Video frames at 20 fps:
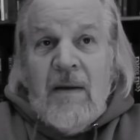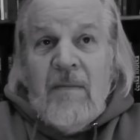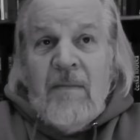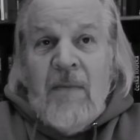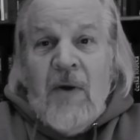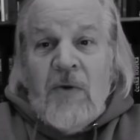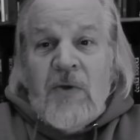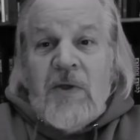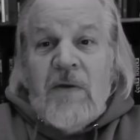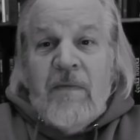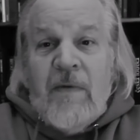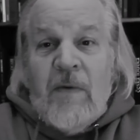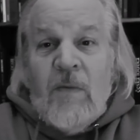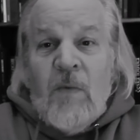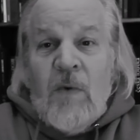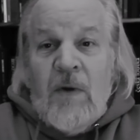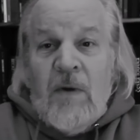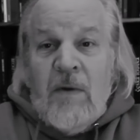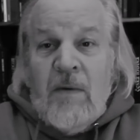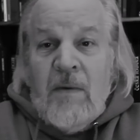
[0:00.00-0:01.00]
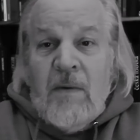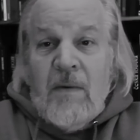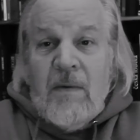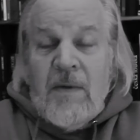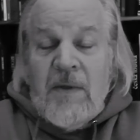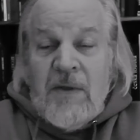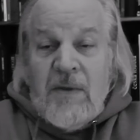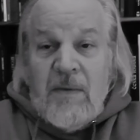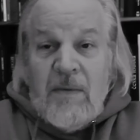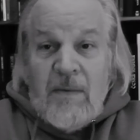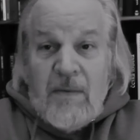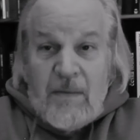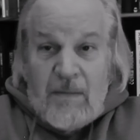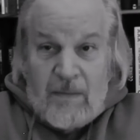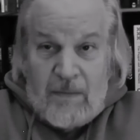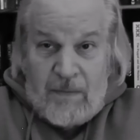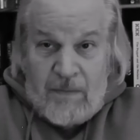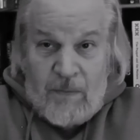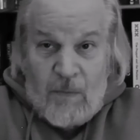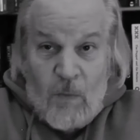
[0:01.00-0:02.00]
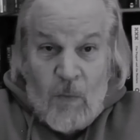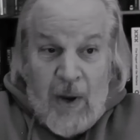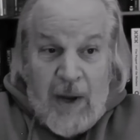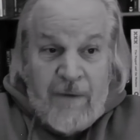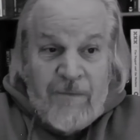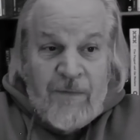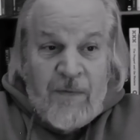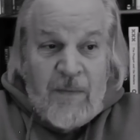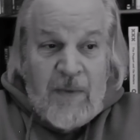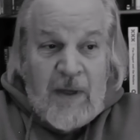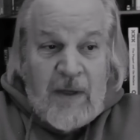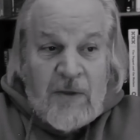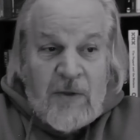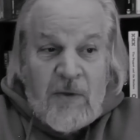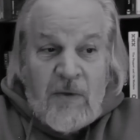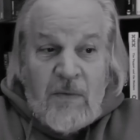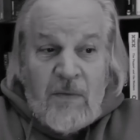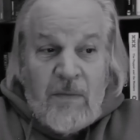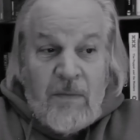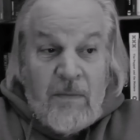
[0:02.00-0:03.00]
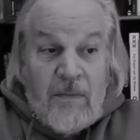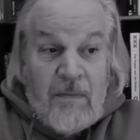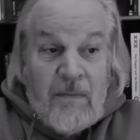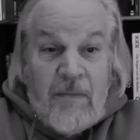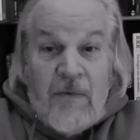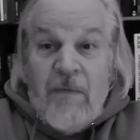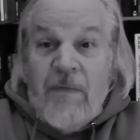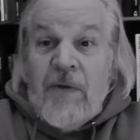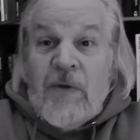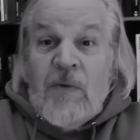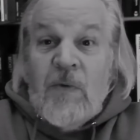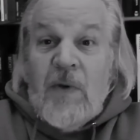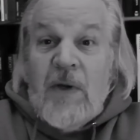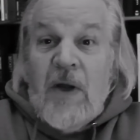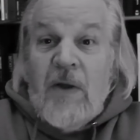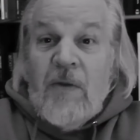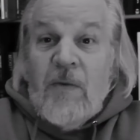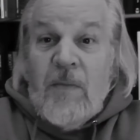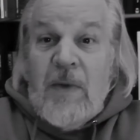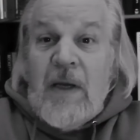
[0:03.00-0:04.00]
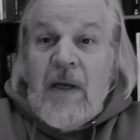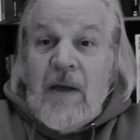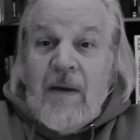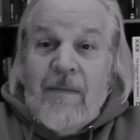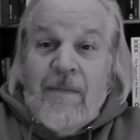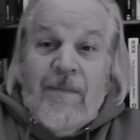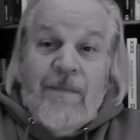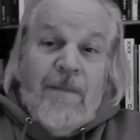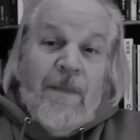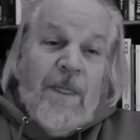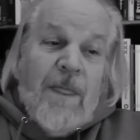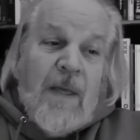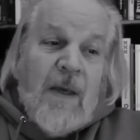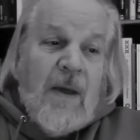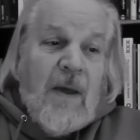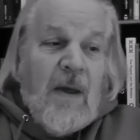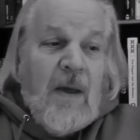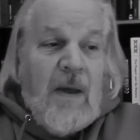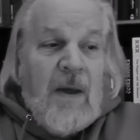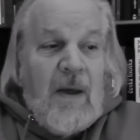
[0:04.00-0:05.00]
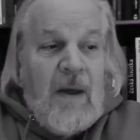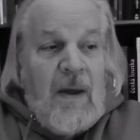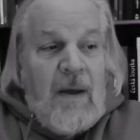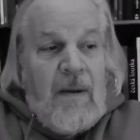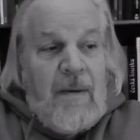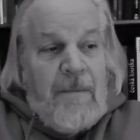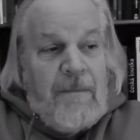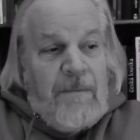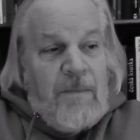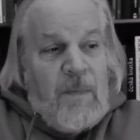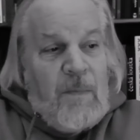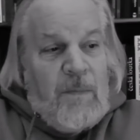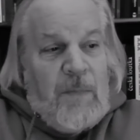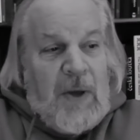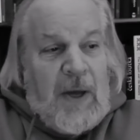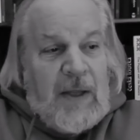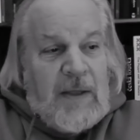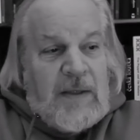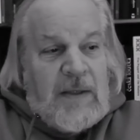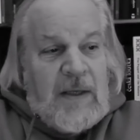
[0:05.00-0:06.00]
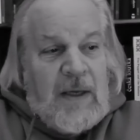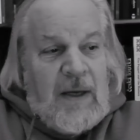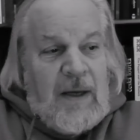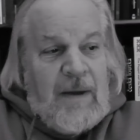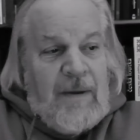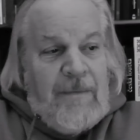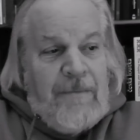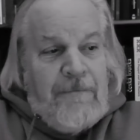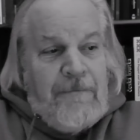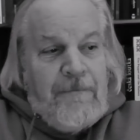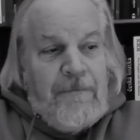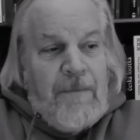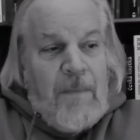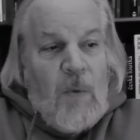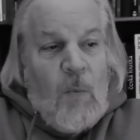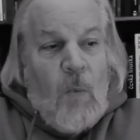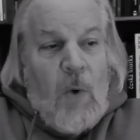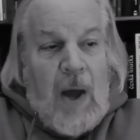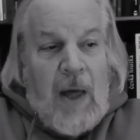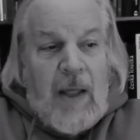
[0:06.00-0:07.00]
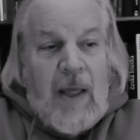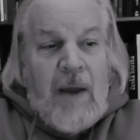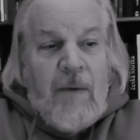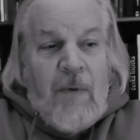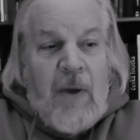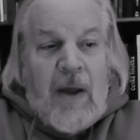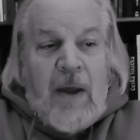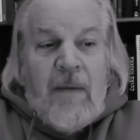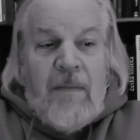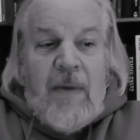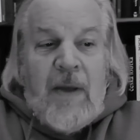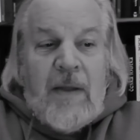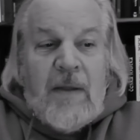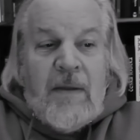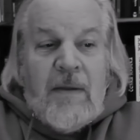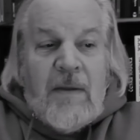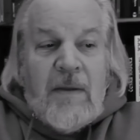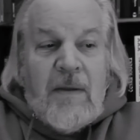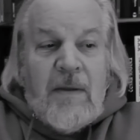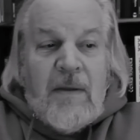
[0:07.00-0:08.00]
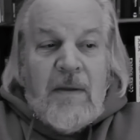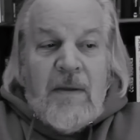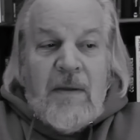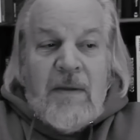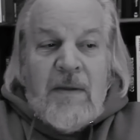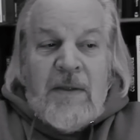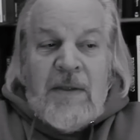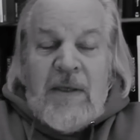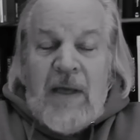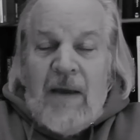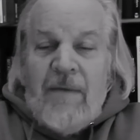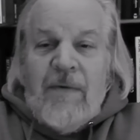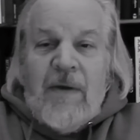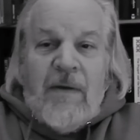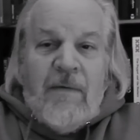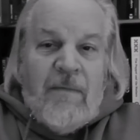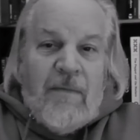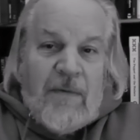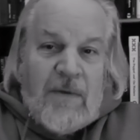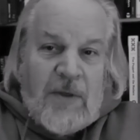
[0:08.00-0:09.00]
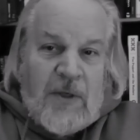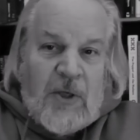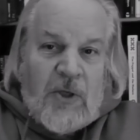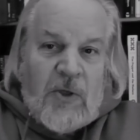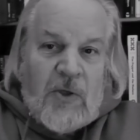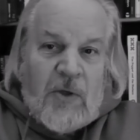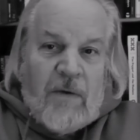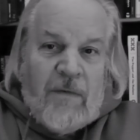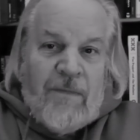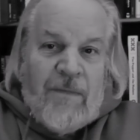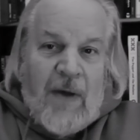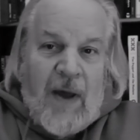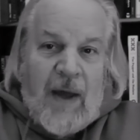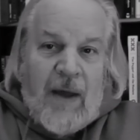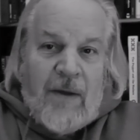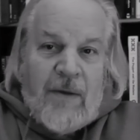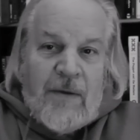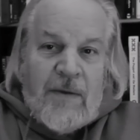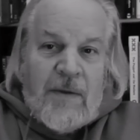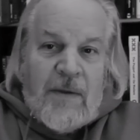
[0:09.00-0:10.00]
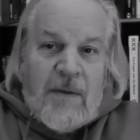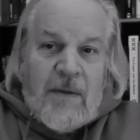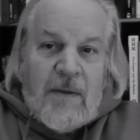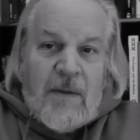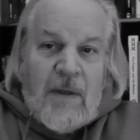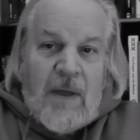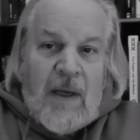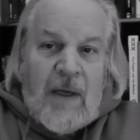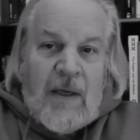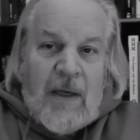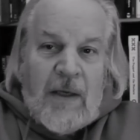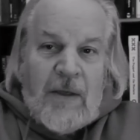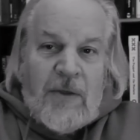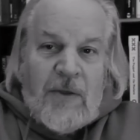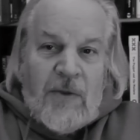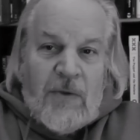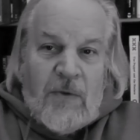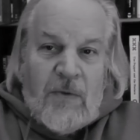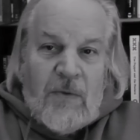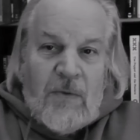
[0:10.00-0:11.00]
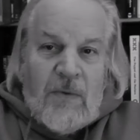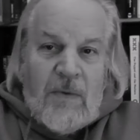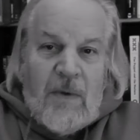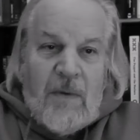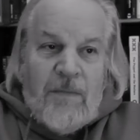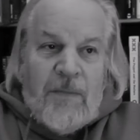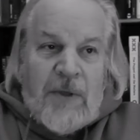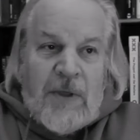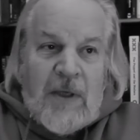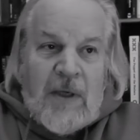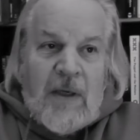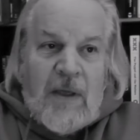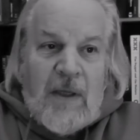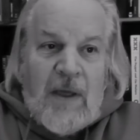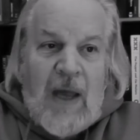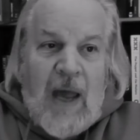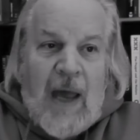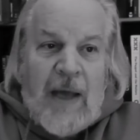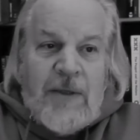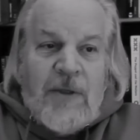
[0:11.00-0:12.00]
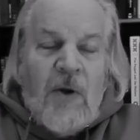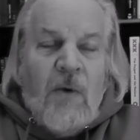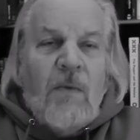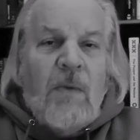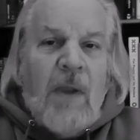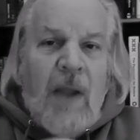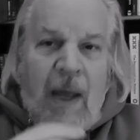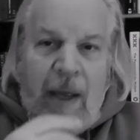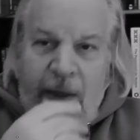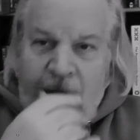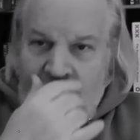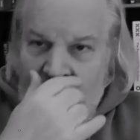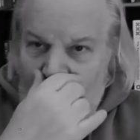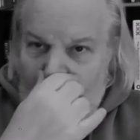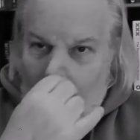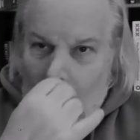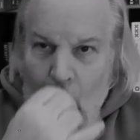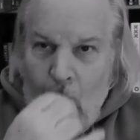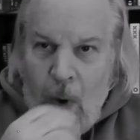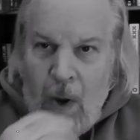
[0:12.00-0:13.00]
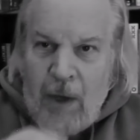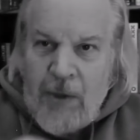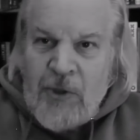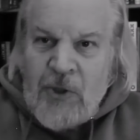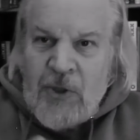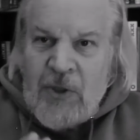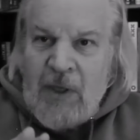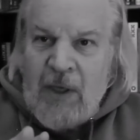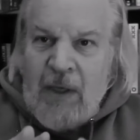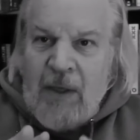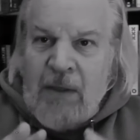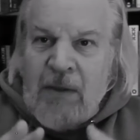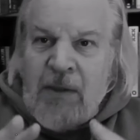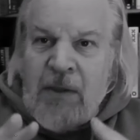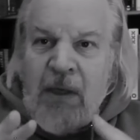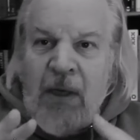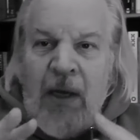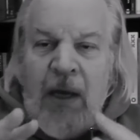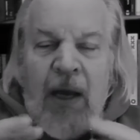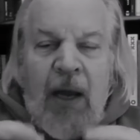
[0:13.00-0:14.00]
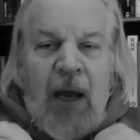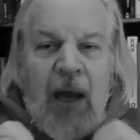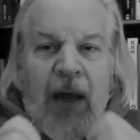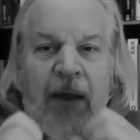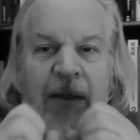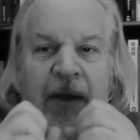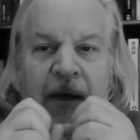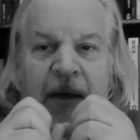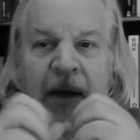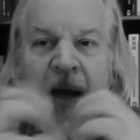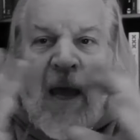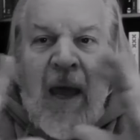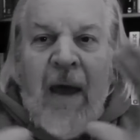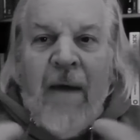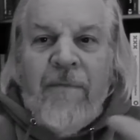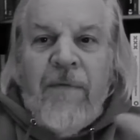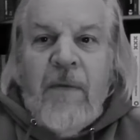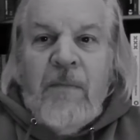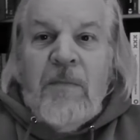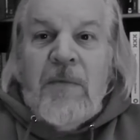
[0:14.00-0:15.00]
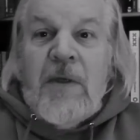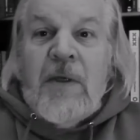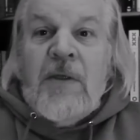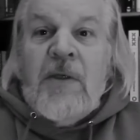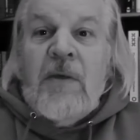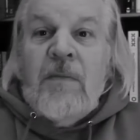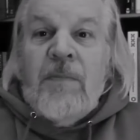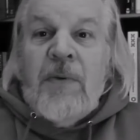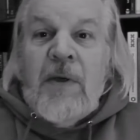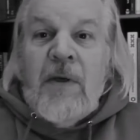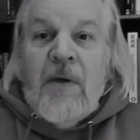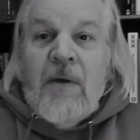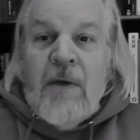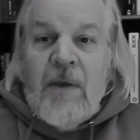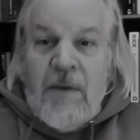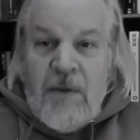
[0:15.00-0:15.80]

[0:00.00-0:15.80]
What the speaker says: most of it will wait for me to move it to another medium. But while I recommend saving digital files, and I do, particularly, I don't like to watch things and then have them disappear